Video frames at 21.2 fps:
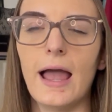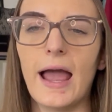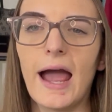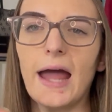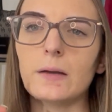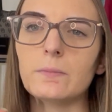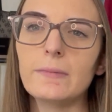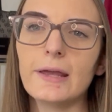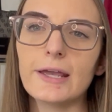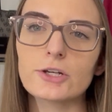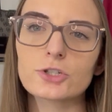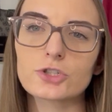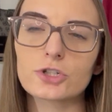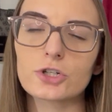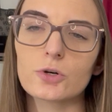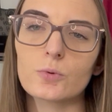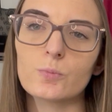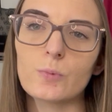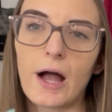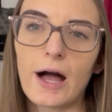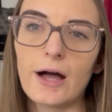and make
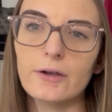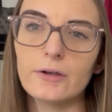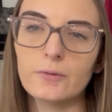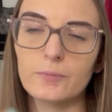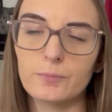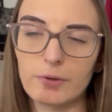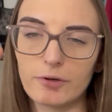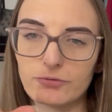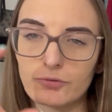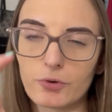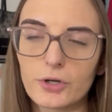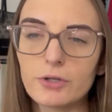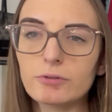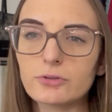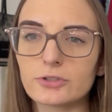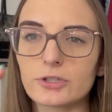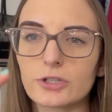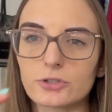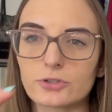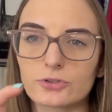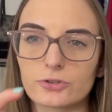sure before you
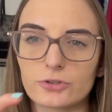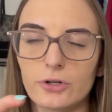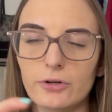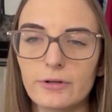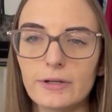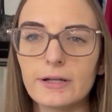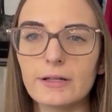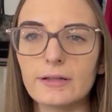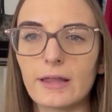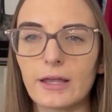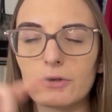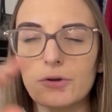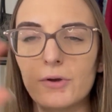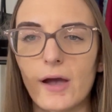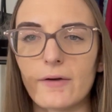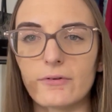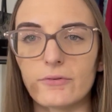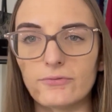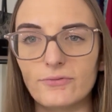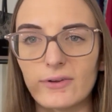start scrolling that you have it